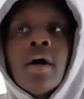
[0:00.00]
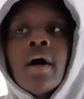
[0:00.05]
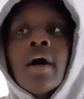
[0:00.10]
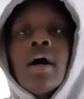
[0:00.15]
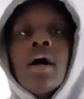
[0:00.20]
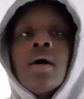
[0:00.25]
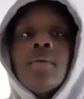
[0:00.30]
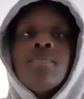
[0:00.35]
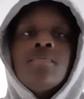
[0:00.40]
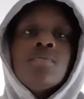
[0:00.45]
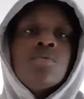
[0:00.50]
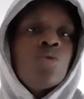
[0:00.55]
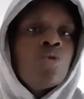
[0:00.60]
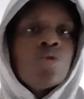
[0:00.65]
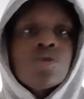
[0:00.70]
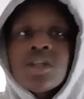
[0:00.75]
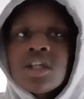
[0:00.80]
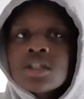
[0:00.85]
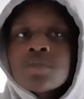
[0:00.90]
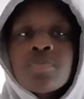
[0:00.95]

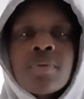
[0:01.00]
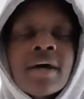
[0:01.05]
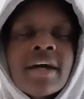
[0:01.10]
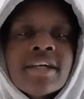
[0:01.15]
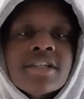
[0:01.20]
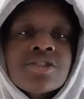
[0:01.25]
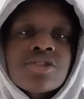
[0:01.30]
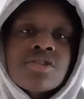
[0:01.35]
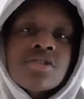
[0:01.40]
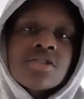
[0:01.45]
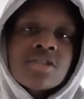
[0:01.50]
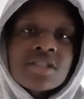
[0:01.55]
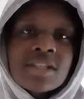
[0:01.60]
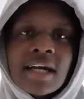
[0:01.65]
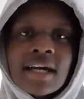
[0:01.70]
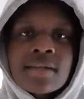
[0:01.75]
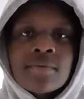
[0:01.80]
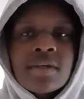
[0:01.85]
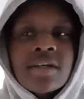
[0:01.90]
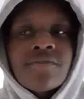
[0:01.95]
all these players, you
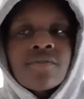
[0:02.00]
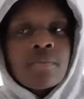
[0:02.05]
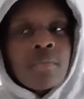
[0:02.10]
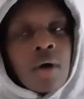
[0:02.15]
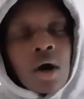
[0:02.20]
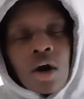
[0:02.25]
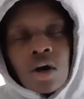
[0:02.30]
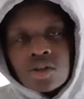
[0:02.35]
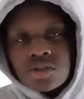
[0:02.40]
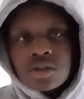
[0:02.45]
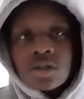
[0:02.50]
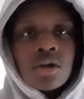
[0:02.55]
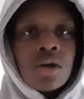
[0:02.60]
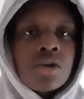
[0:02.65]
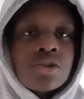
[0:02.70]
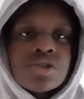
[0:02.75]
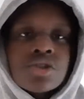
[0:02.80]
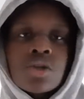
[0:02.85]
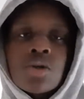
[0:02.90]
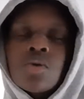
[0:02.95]
understand? Even Marcos
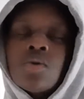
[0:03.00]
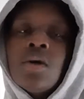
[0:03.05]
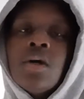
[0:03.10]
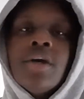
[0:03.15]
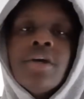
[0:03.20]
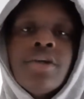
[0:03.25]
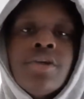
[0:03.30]
Alonso.